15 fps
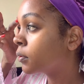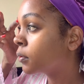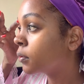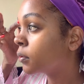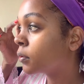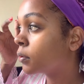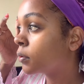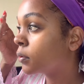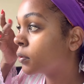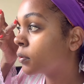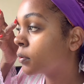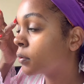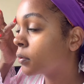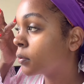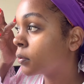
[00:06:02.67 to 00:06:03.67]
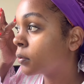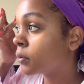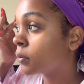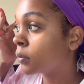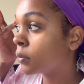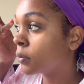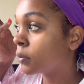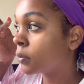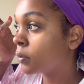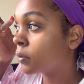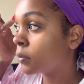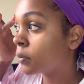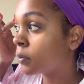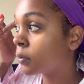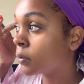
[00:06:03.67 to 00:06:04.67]

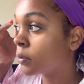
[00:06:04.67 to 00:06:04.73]
(no one is talking)